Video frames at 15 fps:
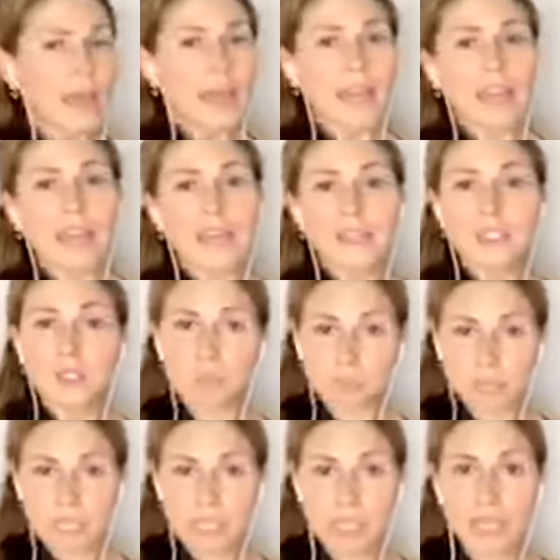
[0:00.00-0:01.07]
And
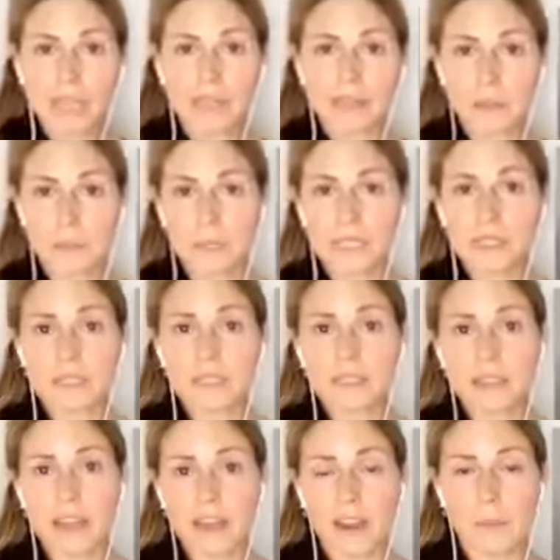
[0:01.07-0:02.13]
especially in the business
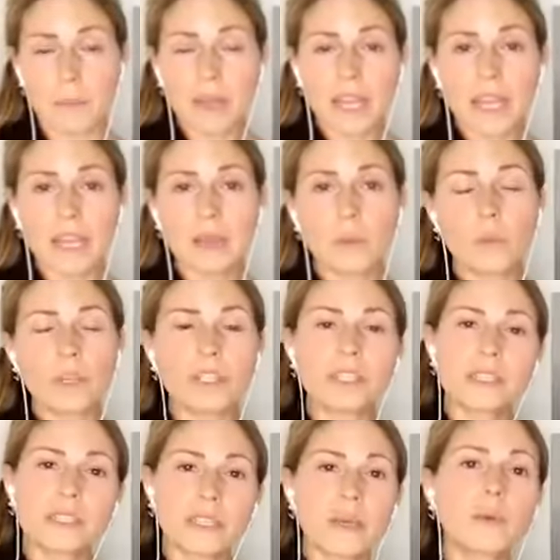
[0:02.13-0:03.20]
that I'm in, which
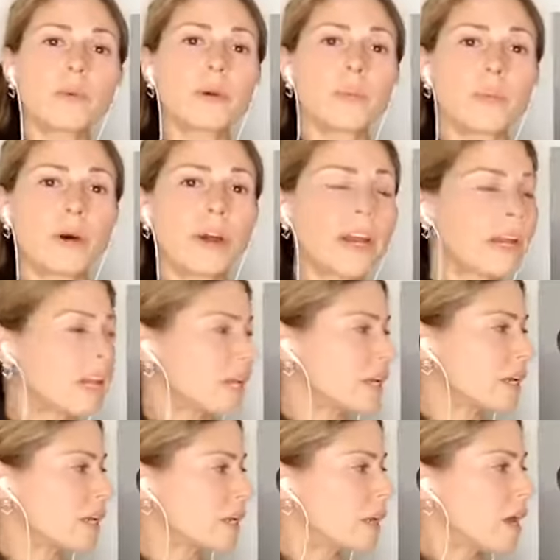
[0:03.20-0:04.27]
is network
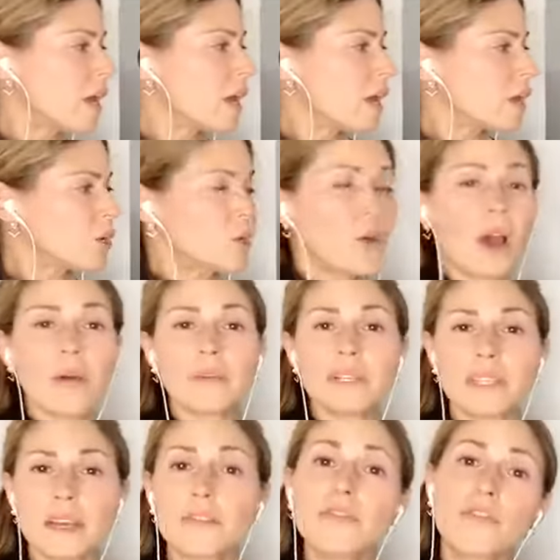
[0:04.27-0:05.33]
marketing, you have a
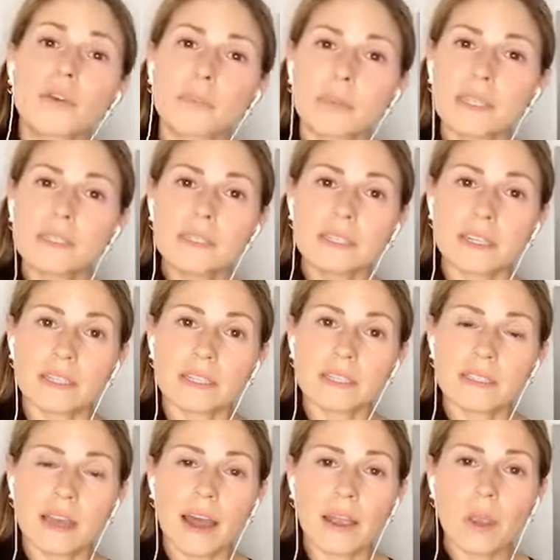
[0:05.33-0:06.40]
debt-free
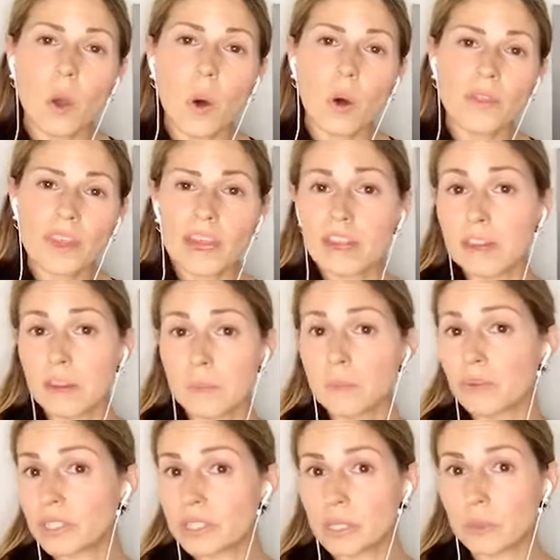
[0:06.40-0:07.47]
business. I call that an
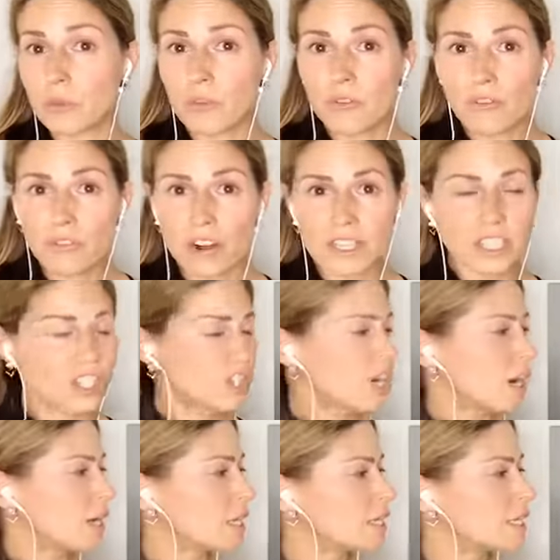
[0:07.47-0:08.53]
invisible
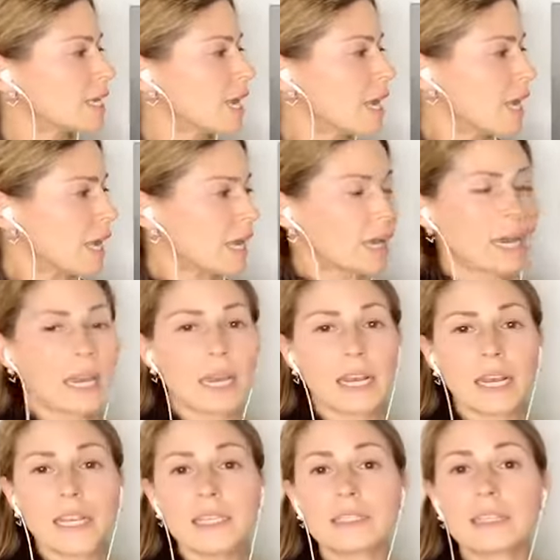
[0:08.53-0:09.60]
franchise,
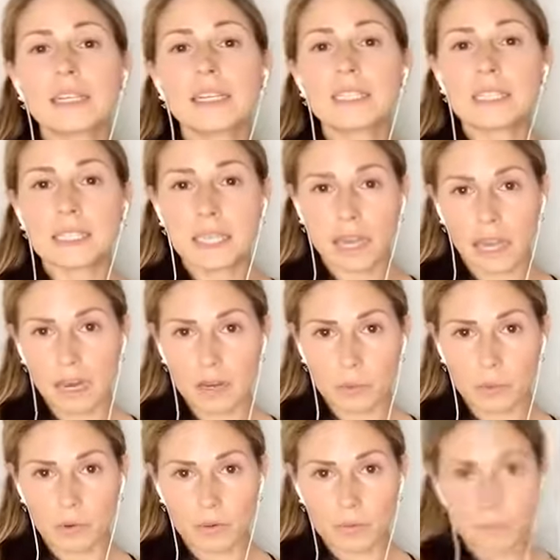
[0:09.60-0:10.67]
and it's
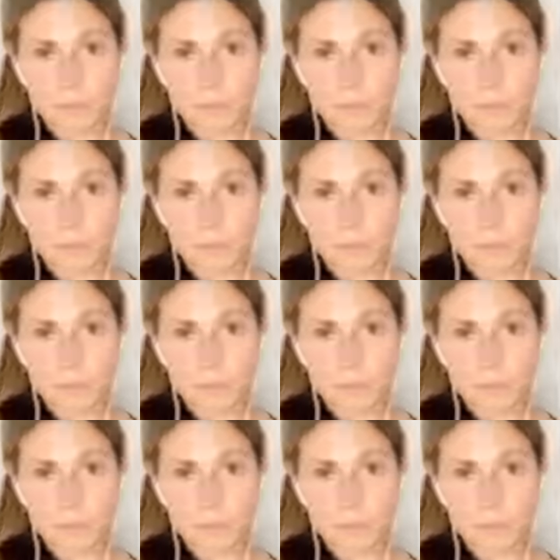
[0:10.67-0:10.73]
scalable.